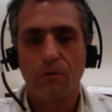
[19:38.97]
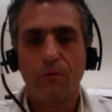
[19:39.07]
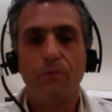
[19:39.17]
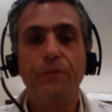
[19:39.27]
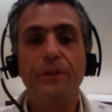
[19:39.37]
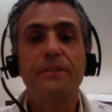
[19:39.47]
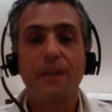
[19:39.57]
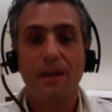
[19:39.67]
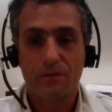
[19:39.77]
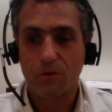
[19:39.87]

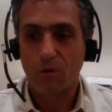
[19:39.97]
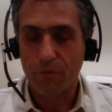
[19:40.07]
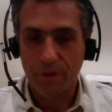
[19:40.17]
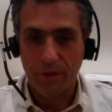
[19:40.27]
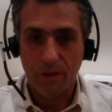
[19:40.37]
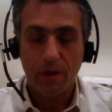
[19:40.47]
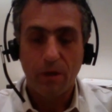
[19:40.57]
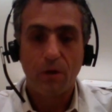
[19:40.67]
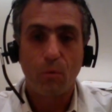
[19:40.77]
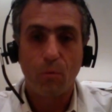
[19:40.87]
vistas of the
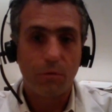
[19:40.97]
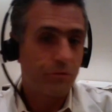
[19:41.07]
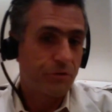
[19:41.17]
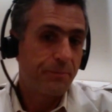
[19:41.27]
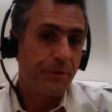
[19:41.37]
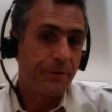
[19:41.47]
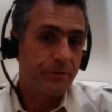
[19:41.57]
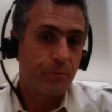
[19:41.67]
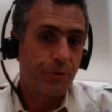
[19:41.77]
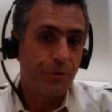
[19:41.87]

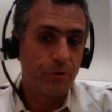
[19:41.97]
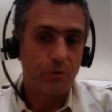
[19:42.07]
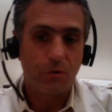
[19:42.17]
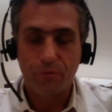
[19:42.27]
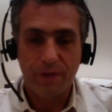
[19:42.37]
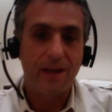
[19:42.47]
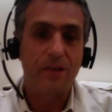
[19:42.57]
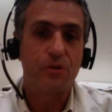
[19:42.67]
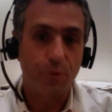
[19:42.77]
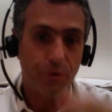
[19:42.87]
spirit world, of the
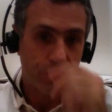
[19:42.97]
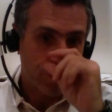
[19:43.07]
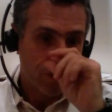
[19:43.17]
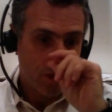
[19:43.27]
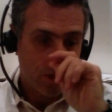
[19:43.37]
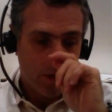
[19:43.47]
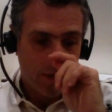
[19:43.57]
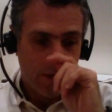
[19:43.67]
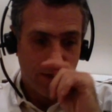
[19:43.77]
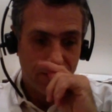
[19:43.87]
energy world.
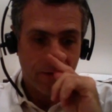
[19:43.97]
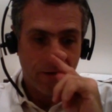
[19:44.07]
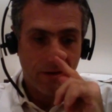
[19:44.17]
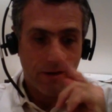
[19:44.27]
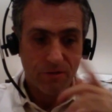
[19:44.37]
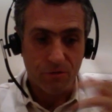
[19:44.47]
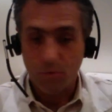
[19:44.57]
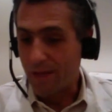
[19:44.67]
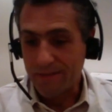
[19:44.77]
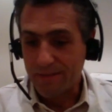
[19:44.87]
And so
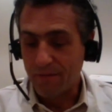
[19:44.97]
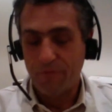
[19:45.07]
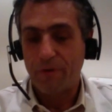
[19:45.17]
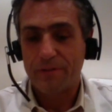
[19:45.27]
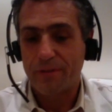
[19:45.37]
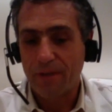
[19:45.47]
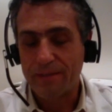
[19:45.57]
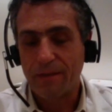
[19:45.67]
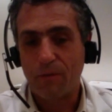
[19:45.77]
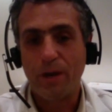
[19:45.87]

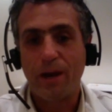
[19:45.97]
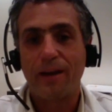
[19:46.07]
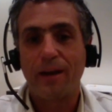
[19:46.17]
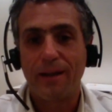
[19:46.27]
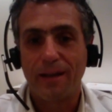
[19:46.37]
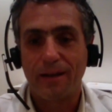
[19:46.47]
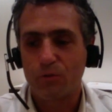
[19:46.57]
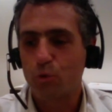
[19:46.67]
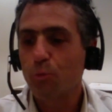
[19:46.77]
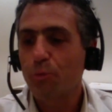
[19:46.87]
we are in a
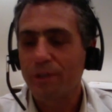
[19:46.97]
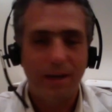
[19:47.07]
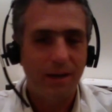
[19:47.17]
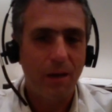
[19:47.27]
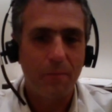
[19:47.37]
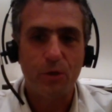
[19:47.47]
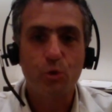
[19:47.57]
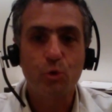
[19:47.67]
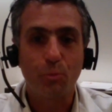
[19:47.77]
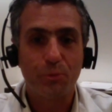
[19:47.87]
super dynamic
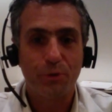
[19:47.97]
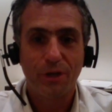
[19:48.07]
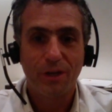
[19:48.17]
soup